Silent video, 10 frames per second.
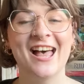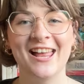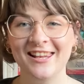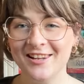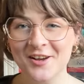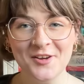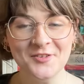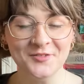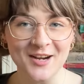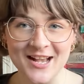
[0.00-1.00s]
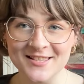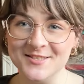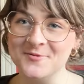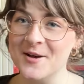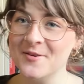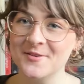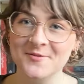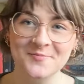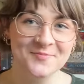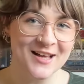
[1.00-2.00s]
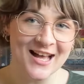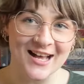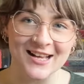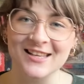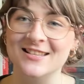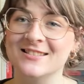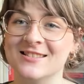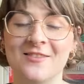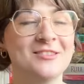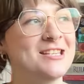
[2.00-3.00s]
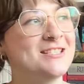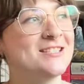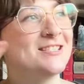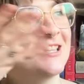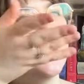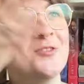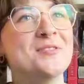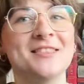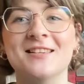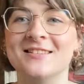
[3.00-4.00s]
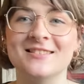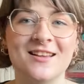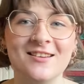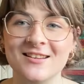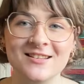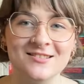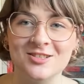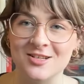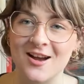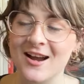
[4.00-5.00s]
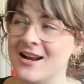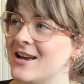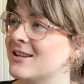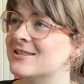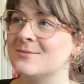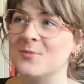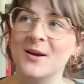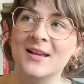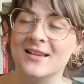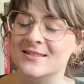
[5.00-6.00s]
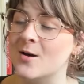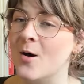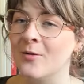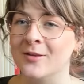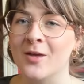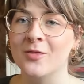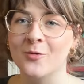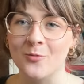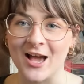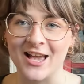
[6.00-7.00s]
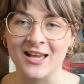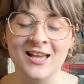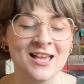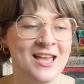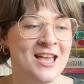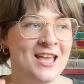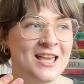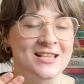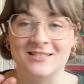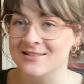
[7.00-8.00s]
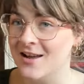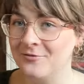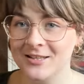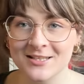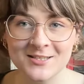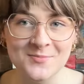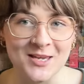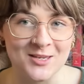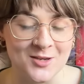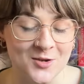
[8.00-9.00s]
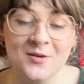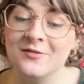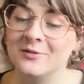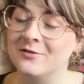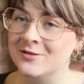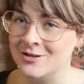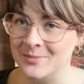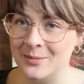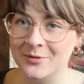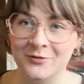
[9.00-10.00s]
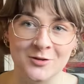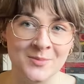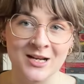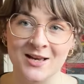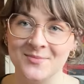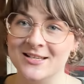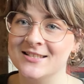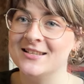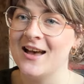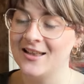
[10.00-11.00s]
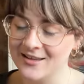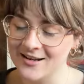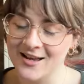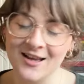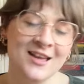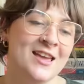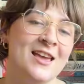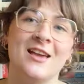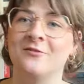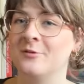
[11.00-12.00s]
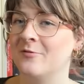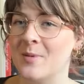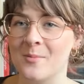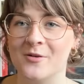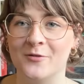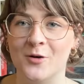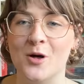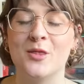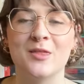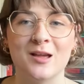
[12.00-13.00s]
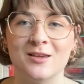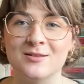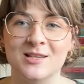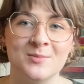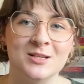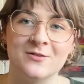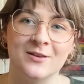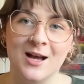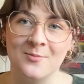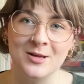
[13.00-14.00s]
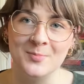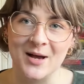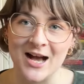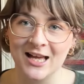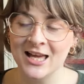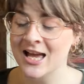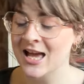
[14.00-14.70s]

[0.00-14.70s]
Hello friends, welcome back. It's lovely to see you and the sun is shining, spring is on the way. It's lovely to meet you. If we've not met before, my name is Eleanor. If we've met before, thank you so much for coming back.